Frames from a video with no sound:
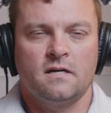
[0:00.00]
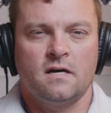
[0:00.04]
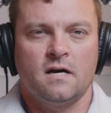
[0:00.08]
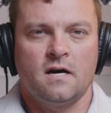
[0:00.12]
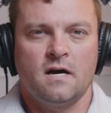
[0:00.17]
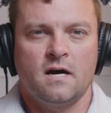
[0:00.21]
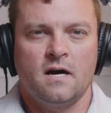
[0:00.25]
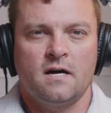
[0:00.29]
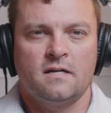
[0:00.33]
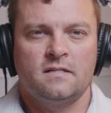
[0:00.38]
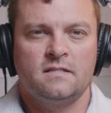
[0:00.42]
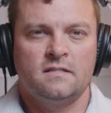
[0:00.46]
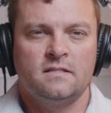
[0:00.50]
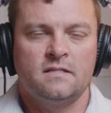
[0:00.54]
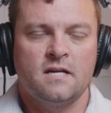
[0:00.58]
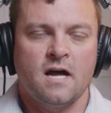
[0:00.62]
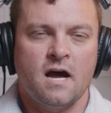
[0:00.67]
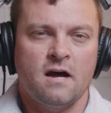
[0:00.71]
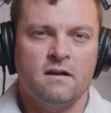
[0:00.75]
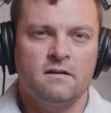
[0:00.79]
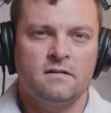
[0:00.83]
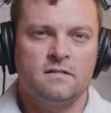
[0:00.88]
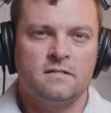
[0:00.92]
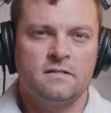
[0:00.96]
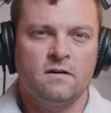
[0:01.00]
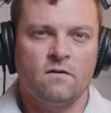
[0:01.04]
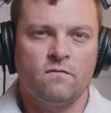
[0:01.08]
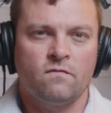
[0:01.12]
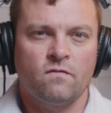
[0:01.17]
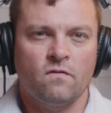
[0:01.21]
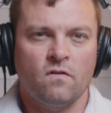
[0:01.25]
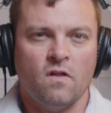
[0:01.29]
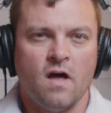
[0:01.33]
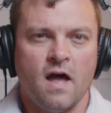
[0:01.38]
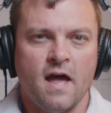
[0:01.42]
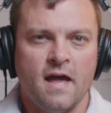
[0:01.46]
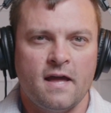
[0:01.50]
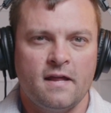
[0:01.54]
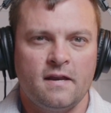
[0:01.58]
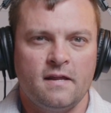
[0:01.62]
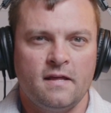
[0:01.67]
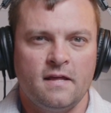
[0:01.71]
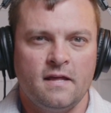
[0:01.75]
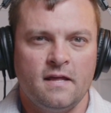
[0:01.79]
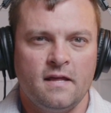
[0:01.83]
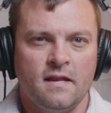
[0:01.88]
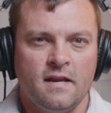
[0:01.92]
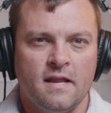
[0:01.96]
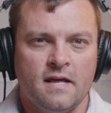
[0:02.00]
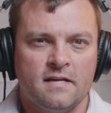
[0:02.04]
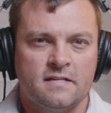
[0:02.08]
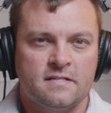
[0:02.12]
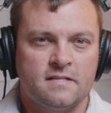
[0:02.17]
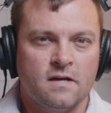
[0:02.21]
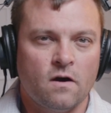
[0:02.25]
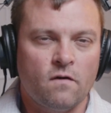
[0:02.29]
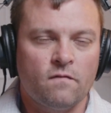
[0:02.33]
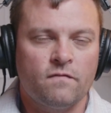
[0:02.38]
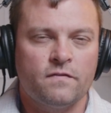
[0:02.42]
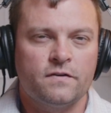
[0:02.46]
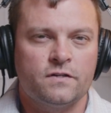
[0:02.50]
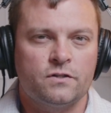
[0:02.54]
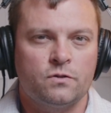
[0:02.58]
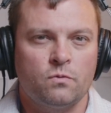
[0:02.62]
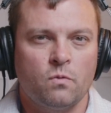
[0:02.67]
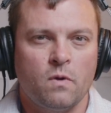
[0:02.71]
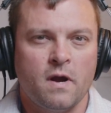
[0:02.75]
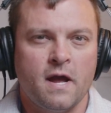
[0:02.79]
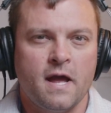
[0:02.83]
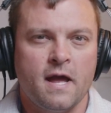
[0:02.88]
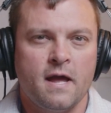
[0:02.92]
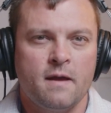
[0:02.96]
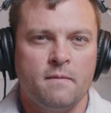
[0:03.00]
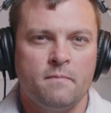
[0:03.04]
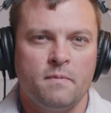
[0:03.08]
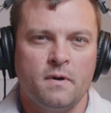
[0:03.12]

not self-reliant in a selfish way,